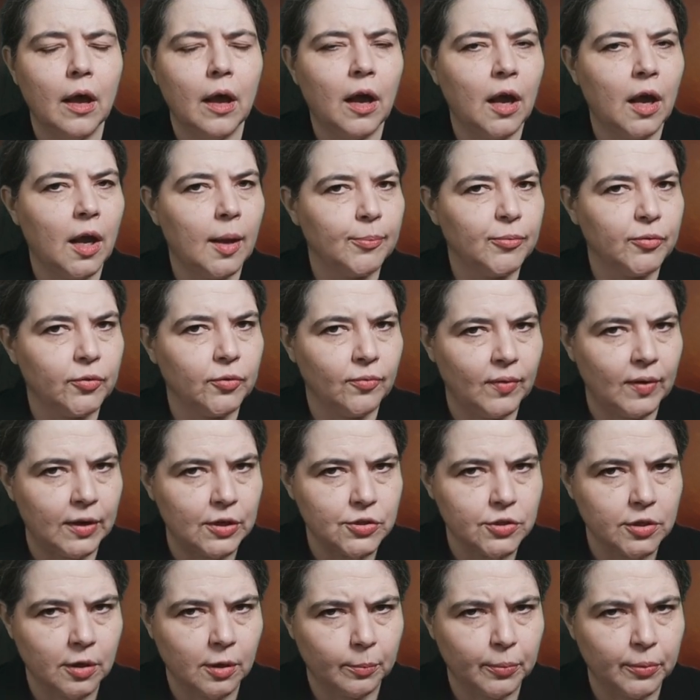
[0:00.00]

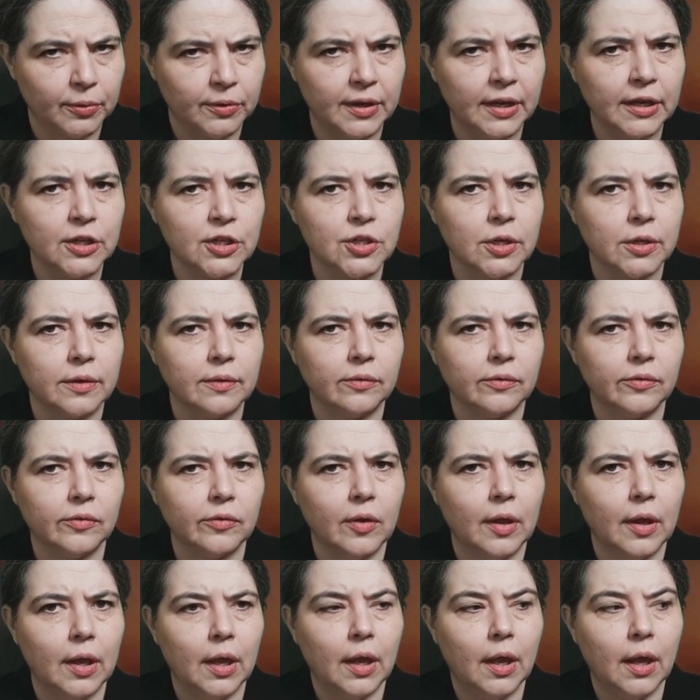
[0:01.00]
observational predictions.
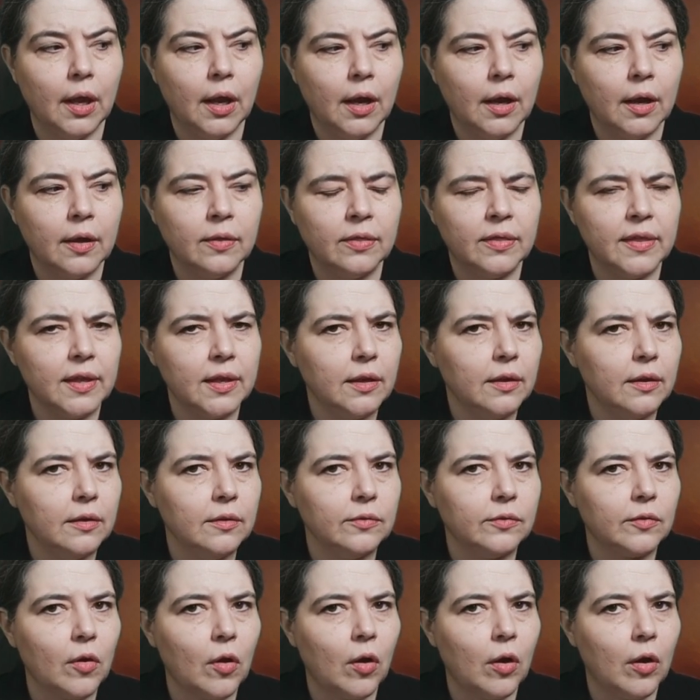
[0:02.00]

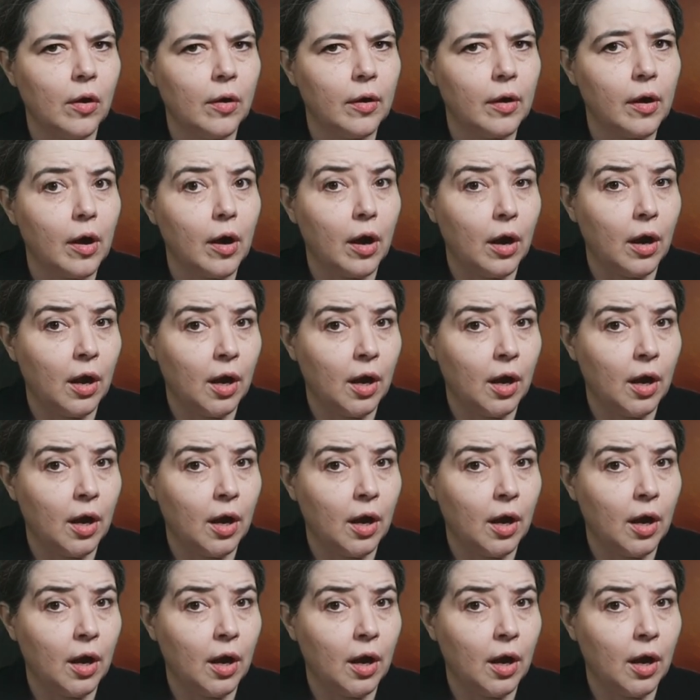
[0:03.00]
These are